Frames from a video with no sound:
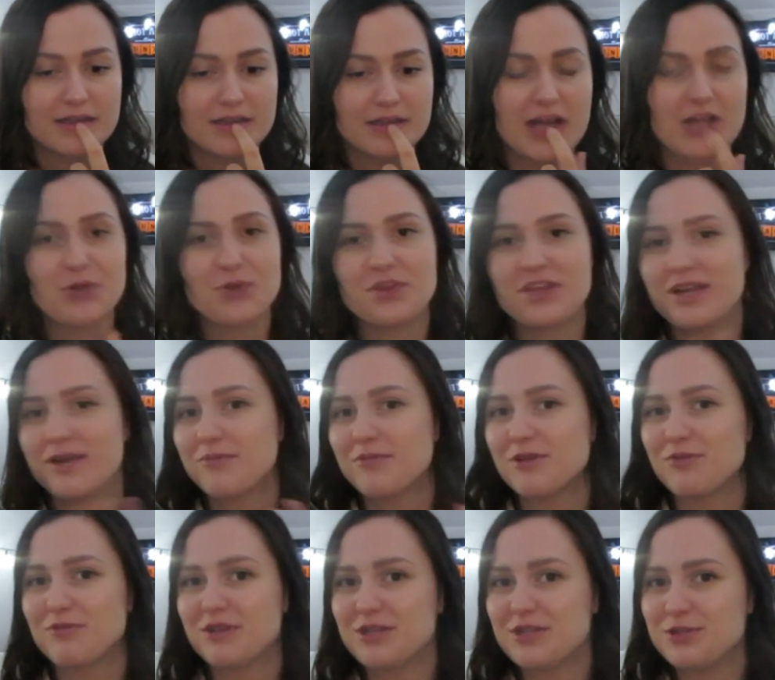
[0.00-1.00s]
I don't think I'm going
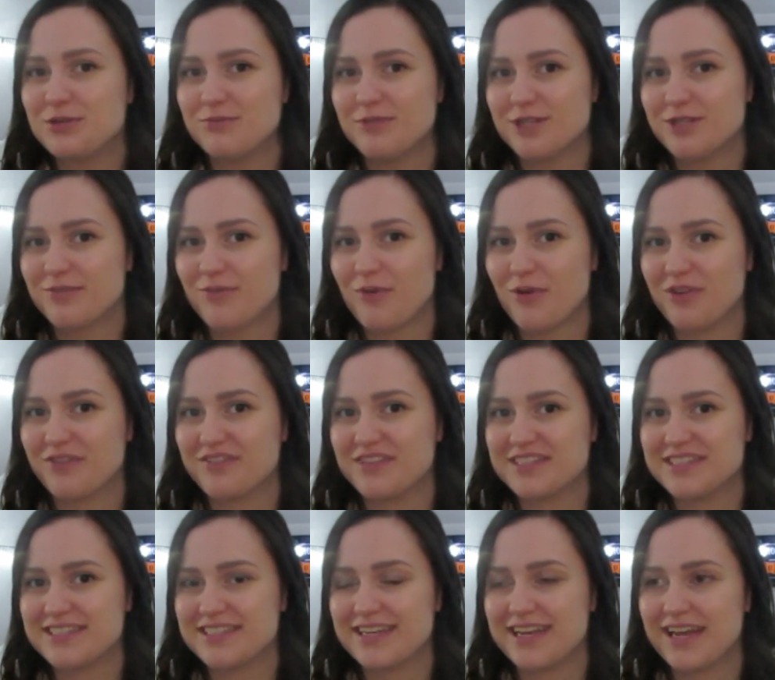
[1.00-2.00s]
to read too much more of
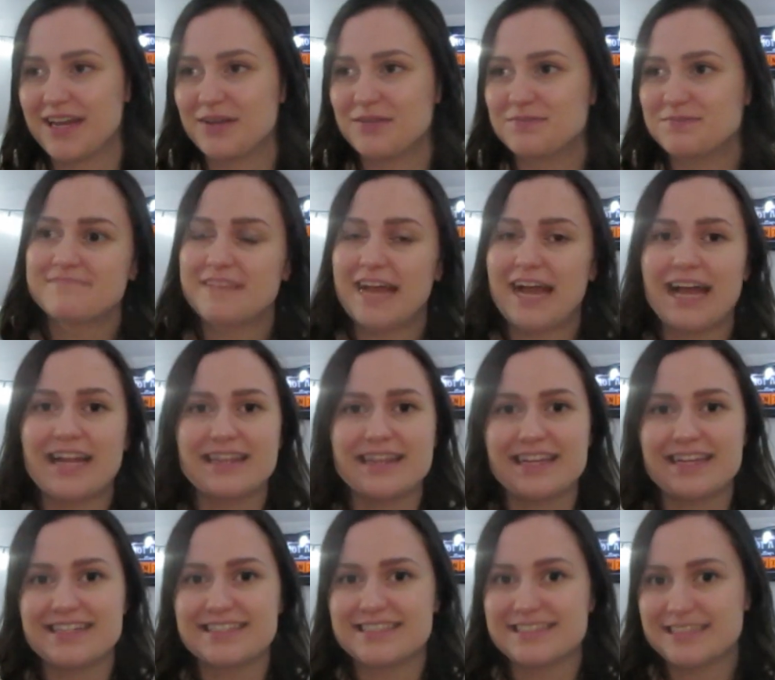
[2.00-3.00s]
this tonight. I'd
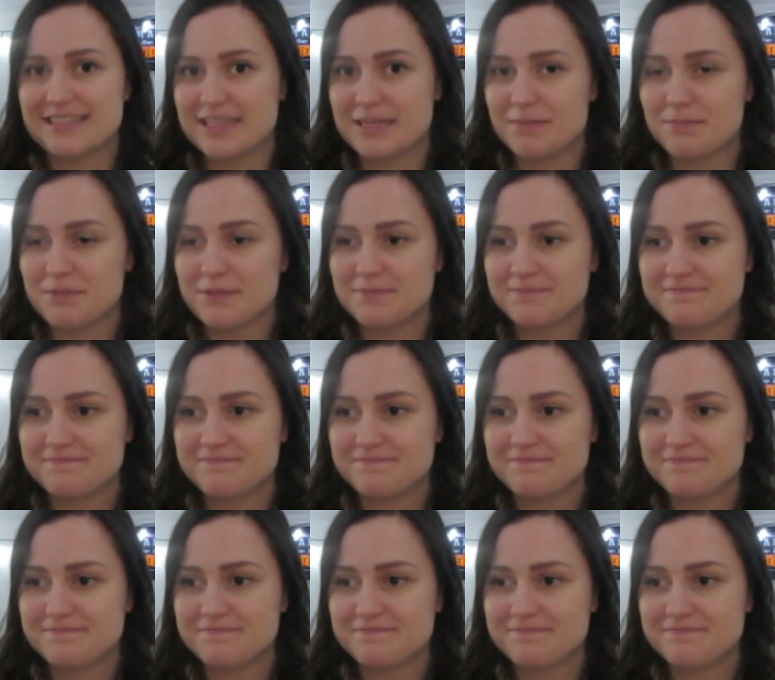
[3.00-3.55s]
like to sleep.